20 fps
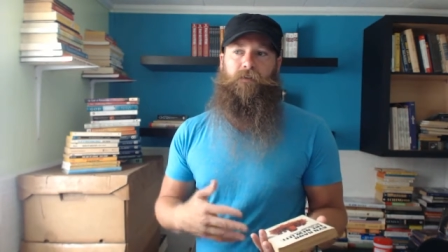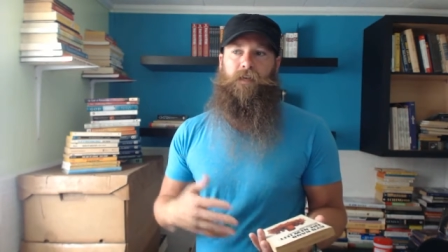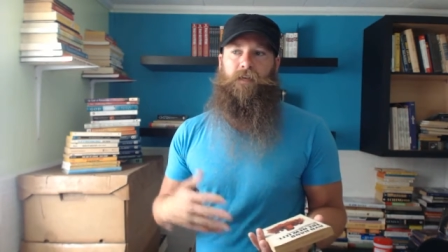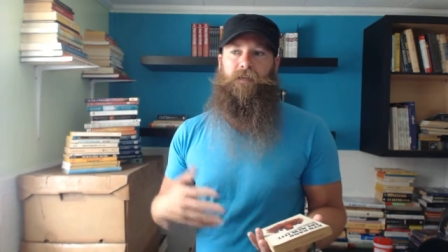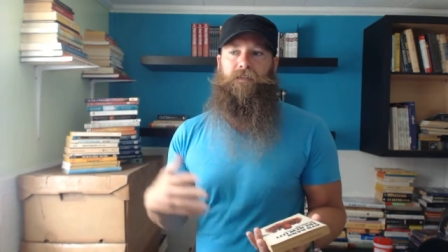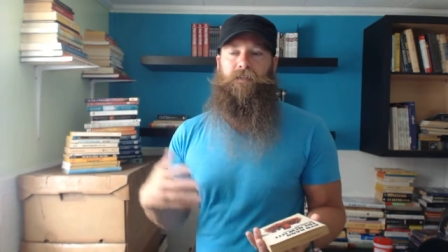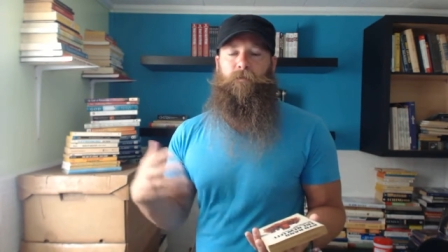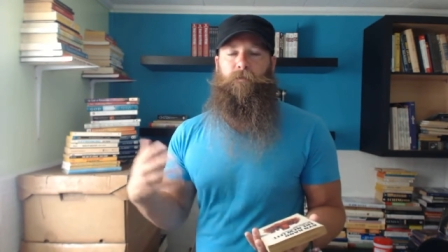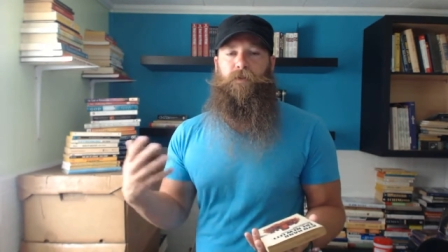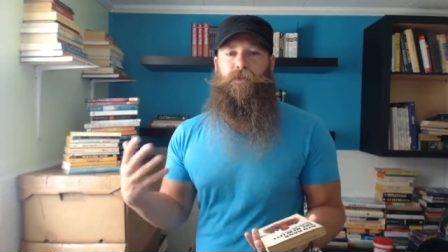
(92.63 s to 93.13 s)

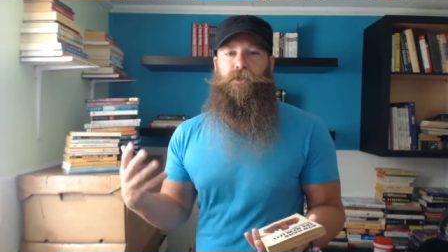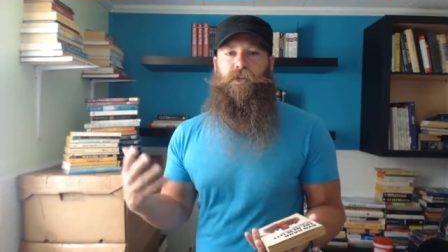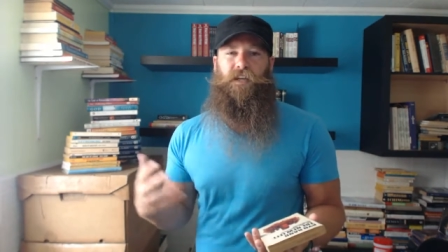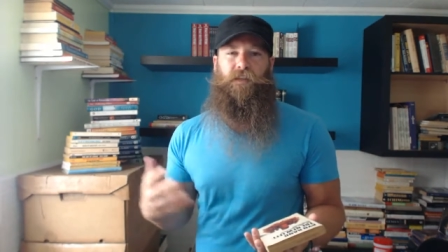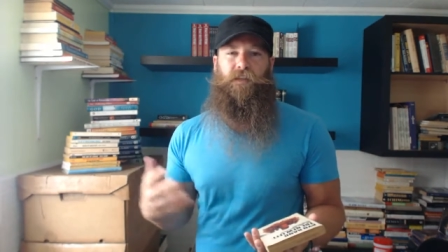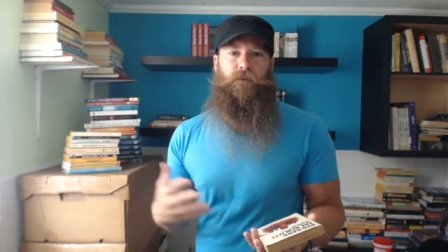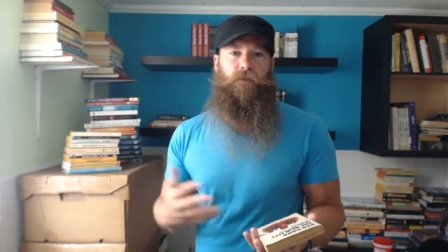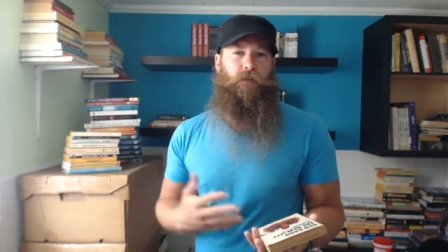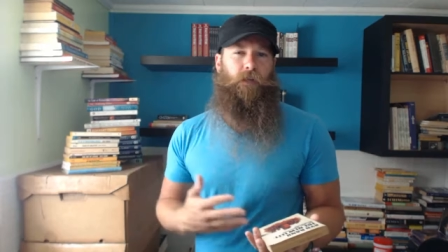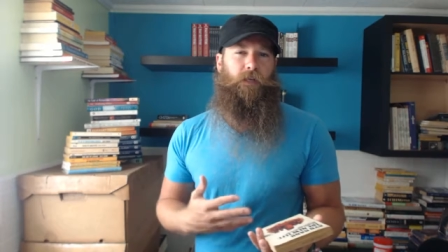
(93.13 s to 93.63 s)
Last time I
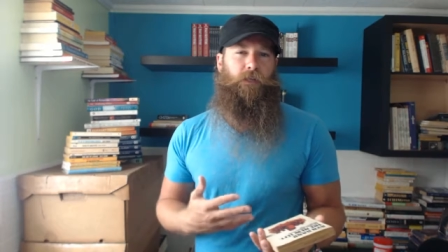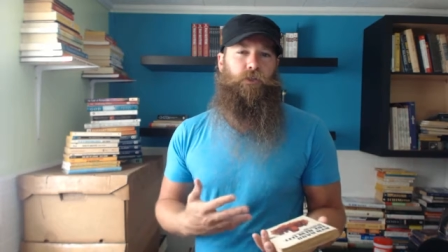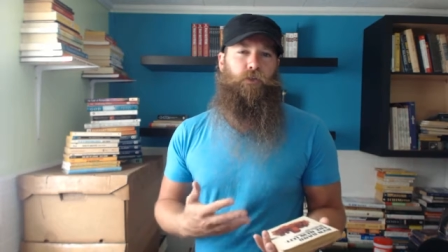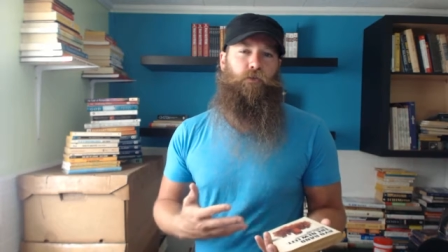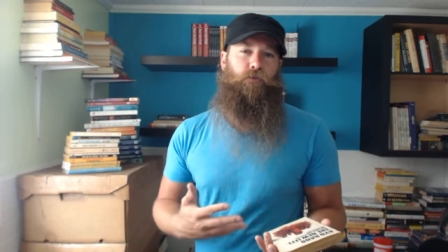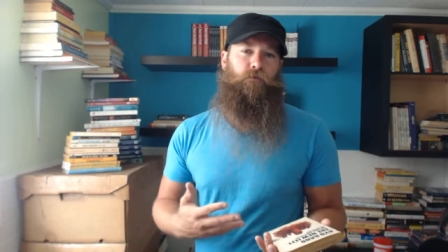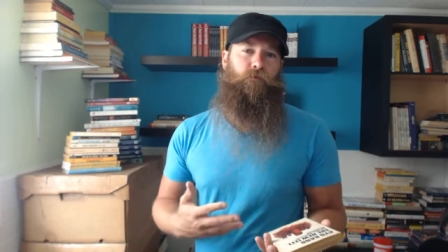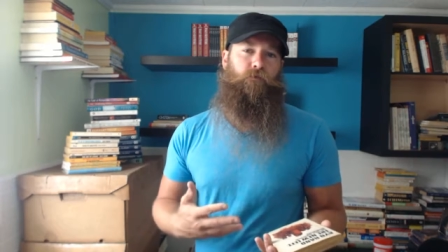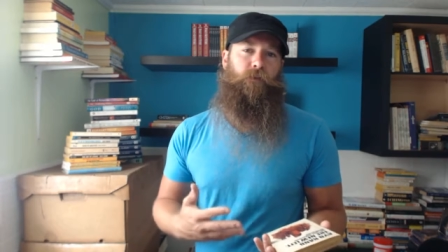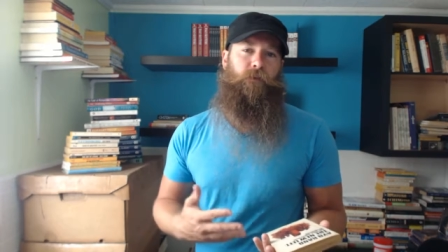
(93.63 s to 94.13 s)
checked, they're like
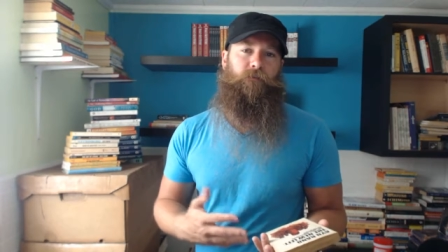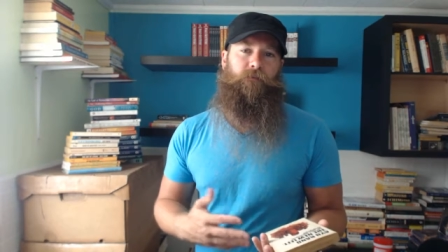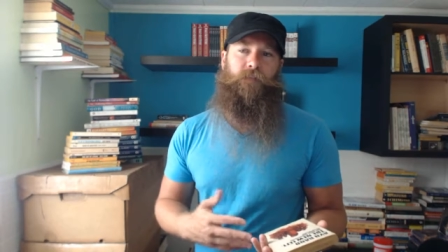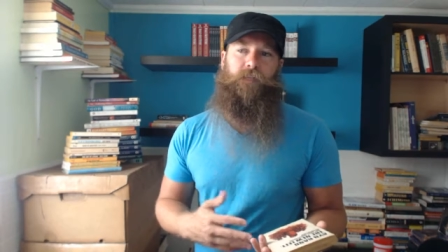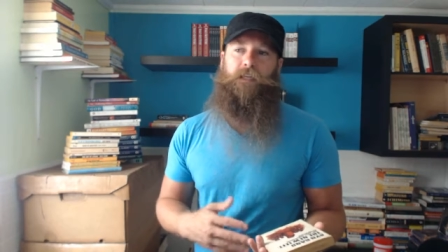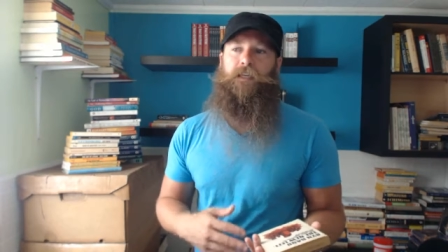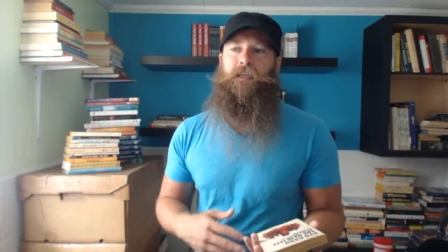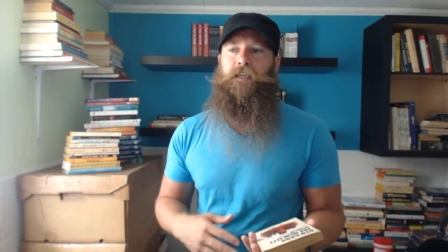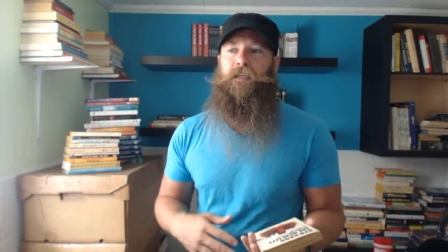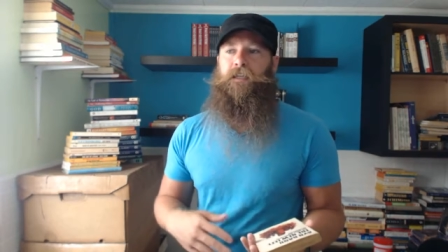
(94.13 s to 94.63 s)

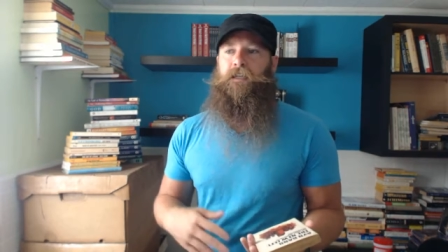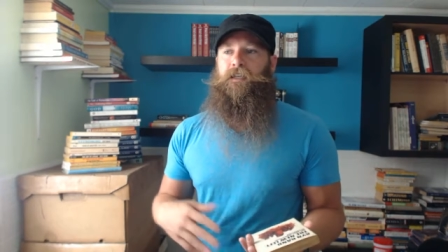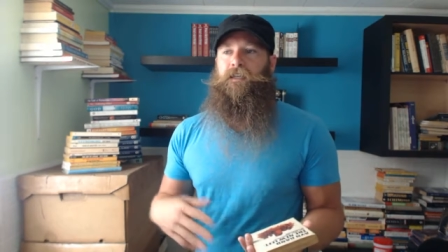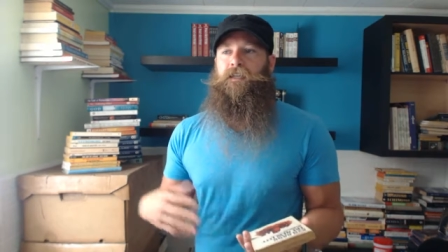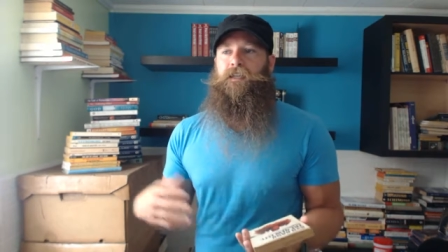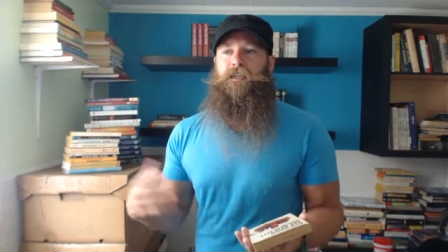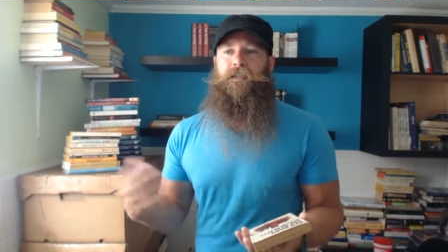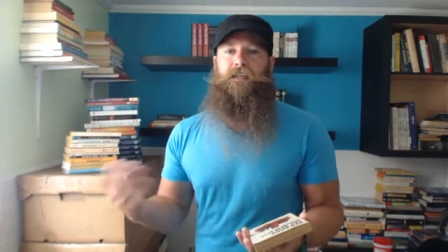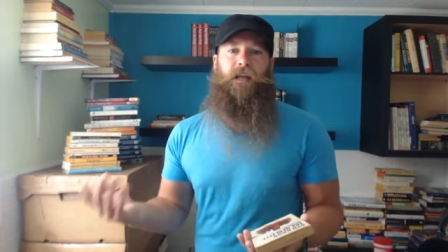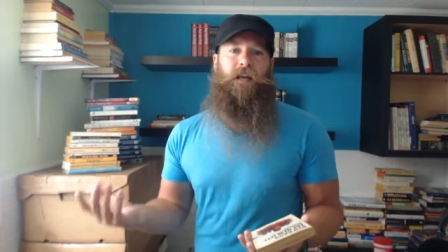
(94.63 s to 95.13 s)

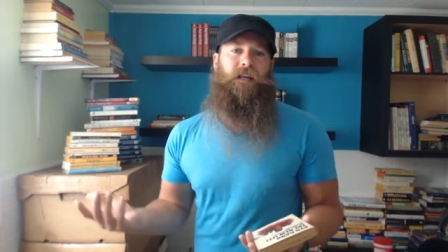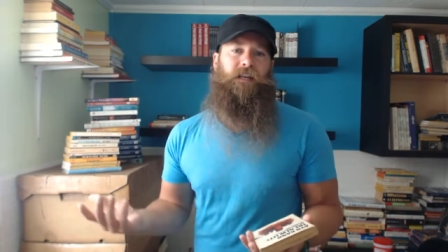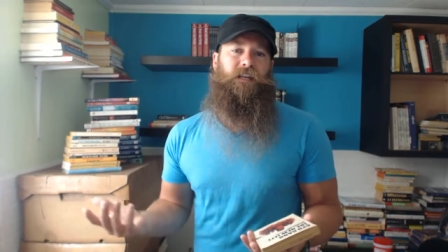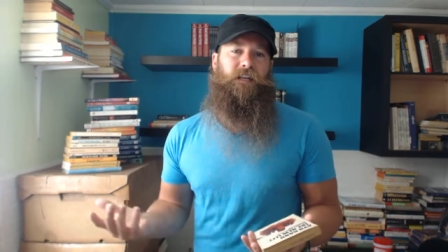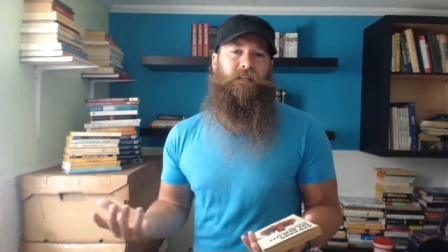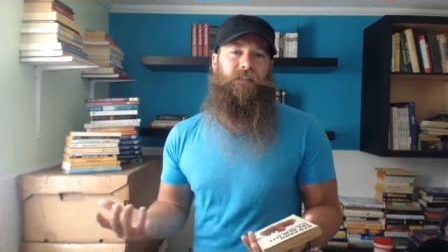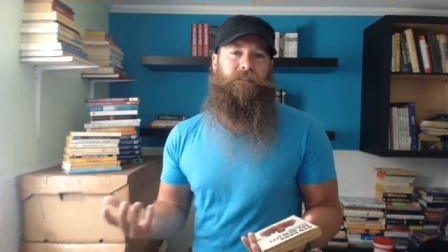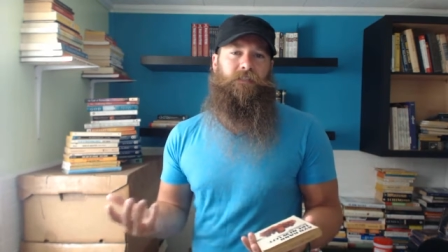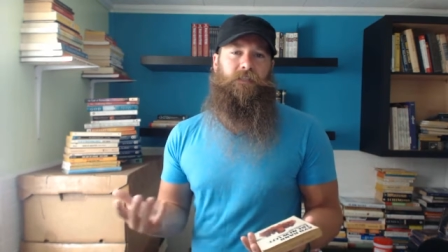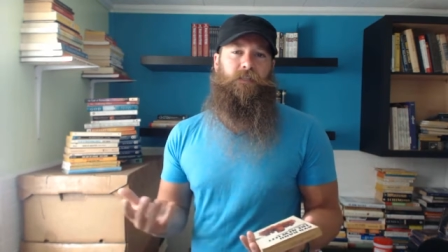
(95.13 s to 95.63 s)

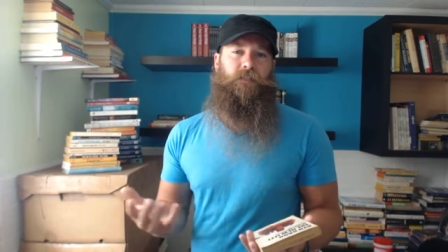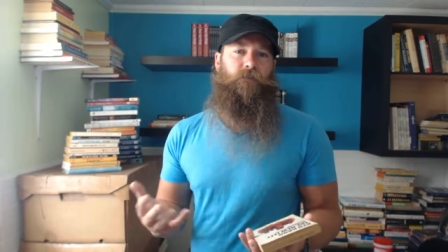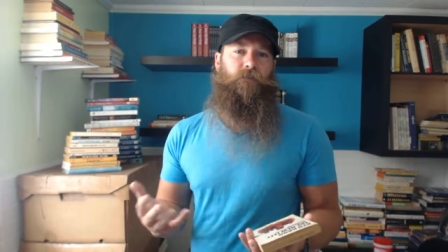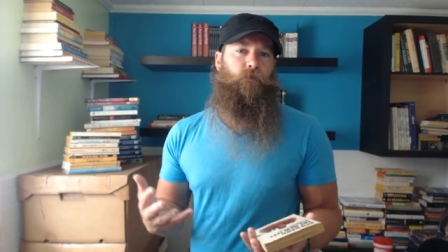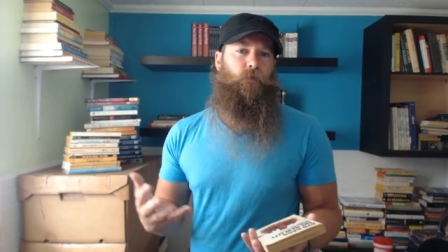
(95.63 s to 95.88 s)
$2.50